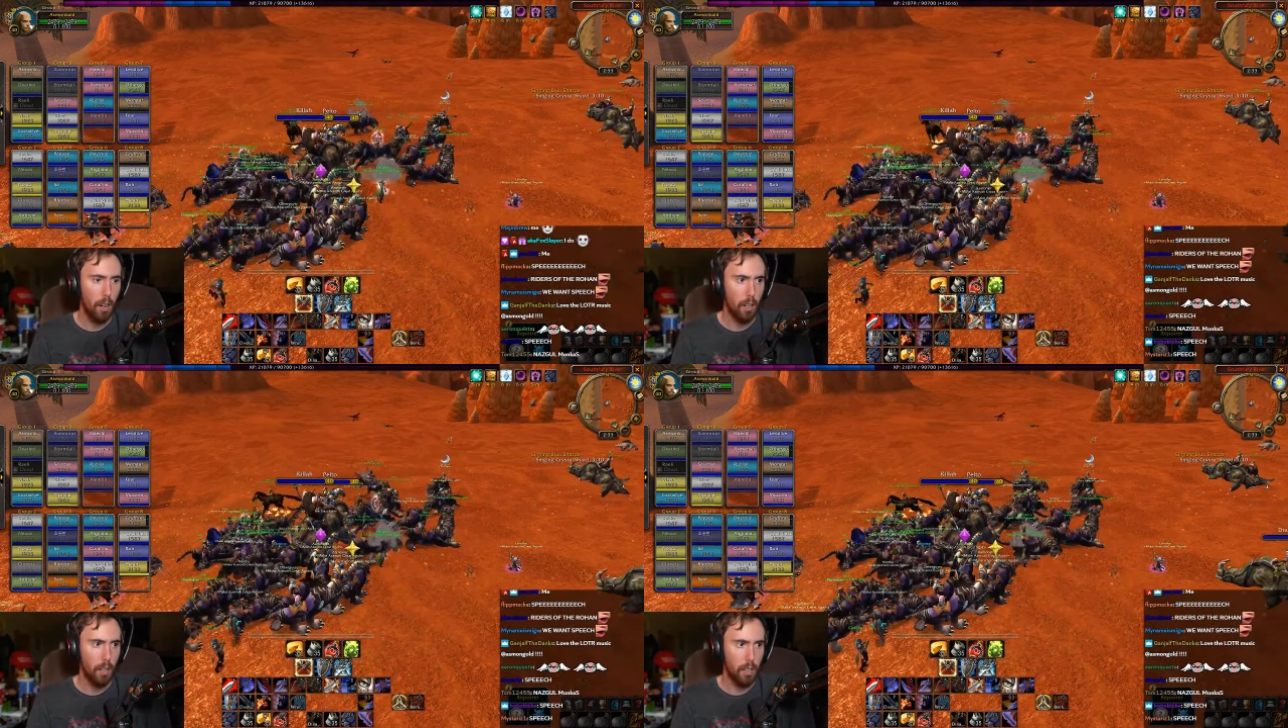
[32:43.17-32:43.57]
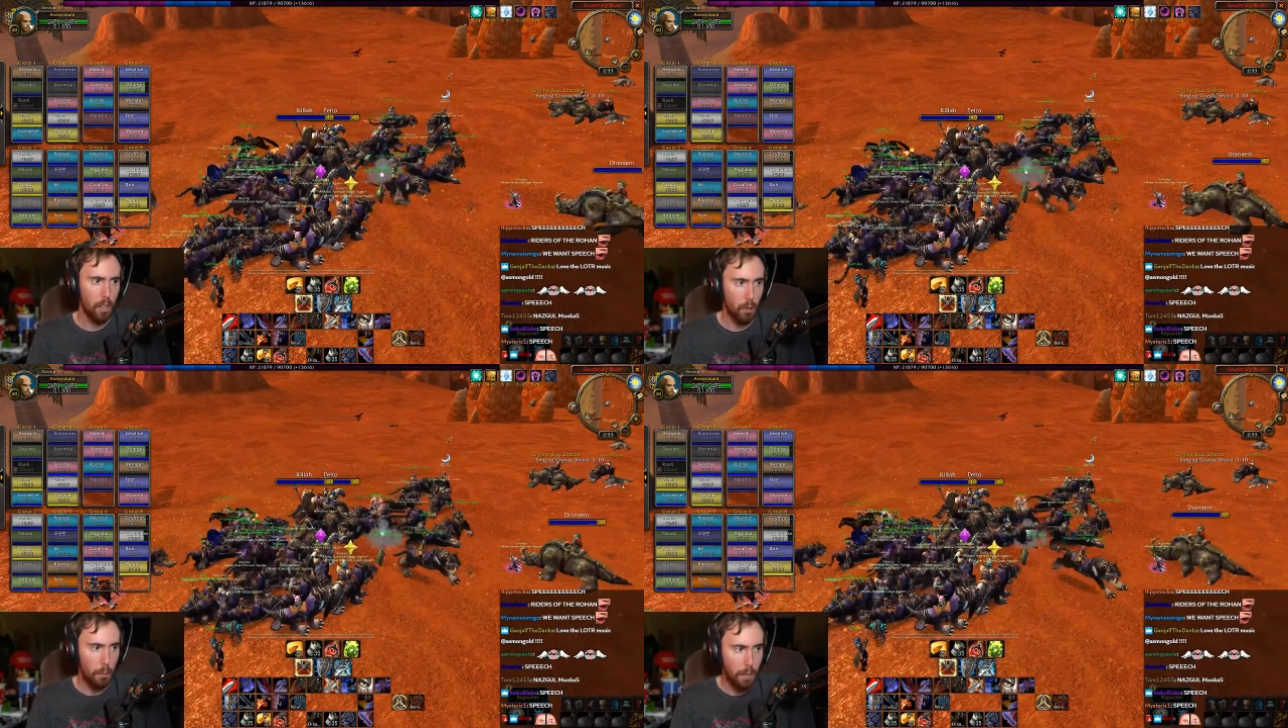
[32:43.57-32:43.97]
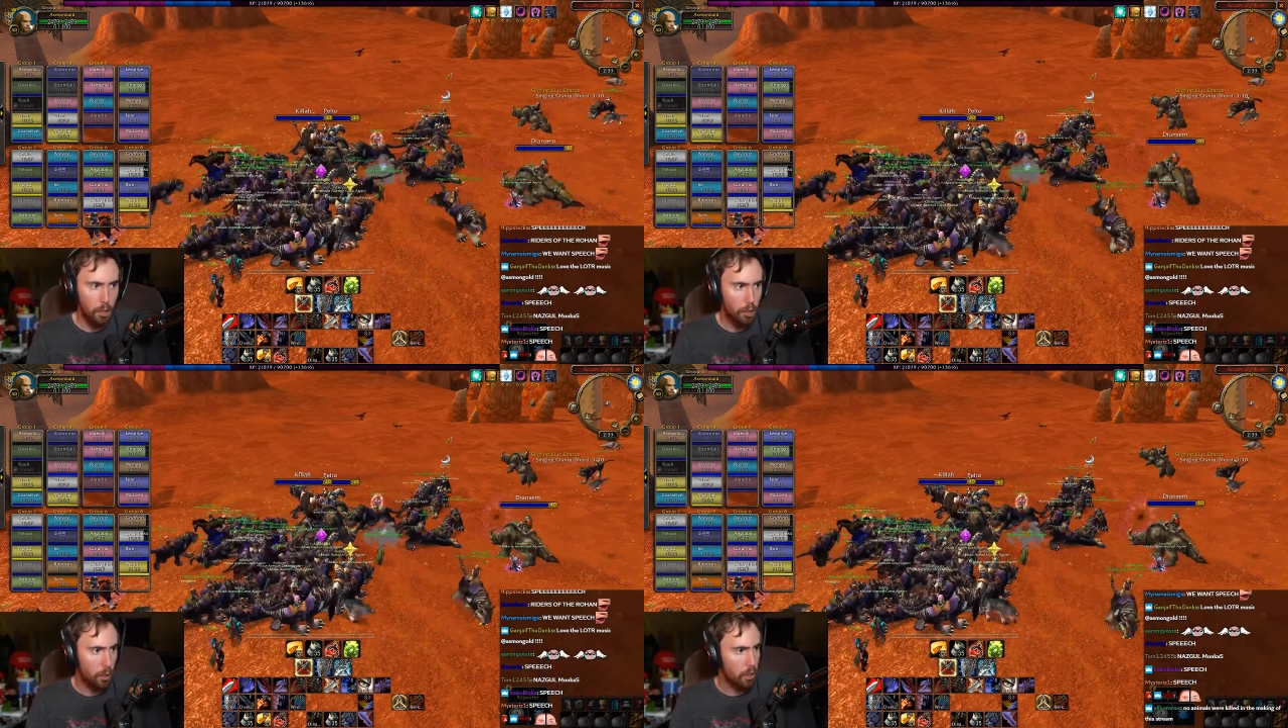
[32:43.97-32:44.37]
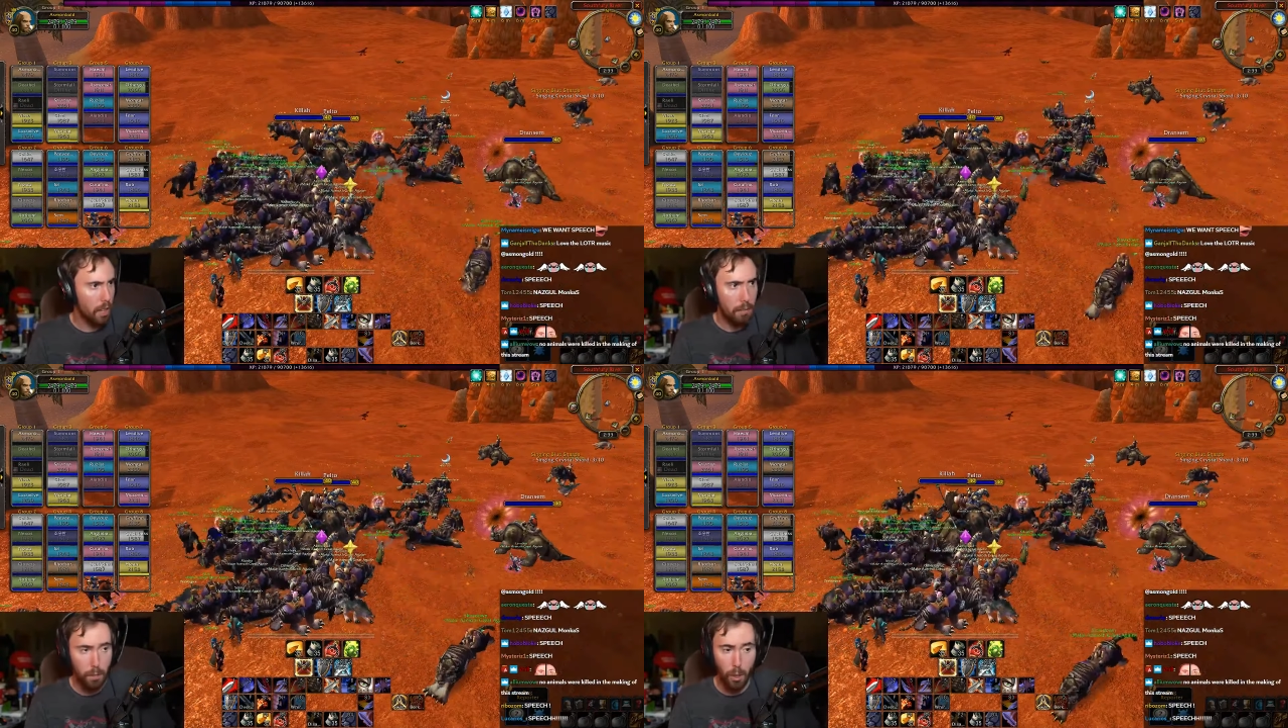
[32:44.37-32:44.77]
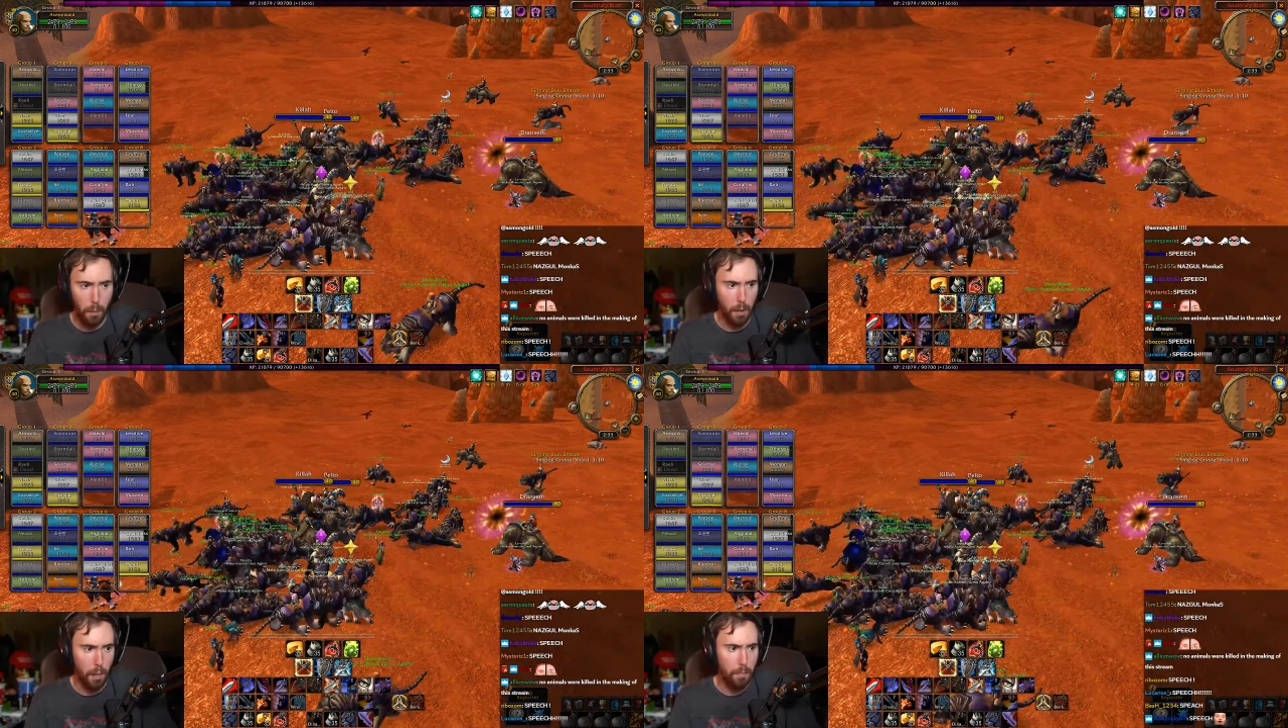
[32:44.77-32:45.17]
Are you going to do a media share today? No, I'm
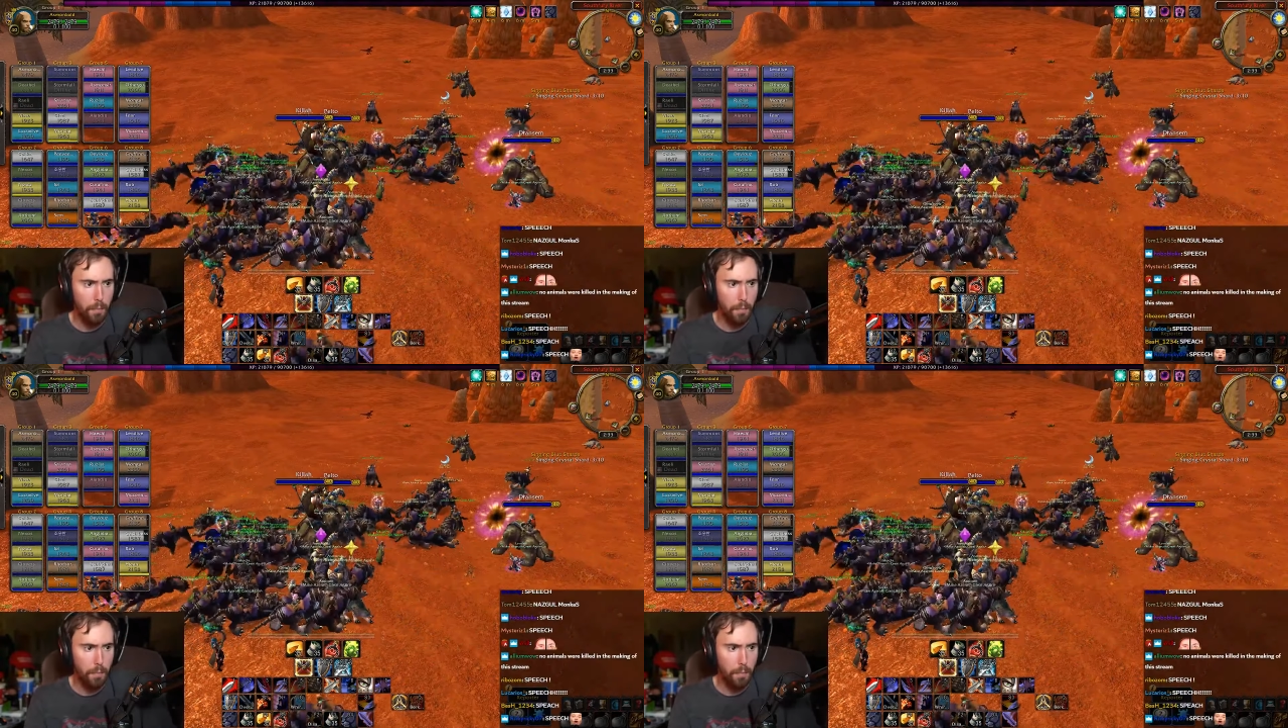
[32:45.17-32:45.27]
not.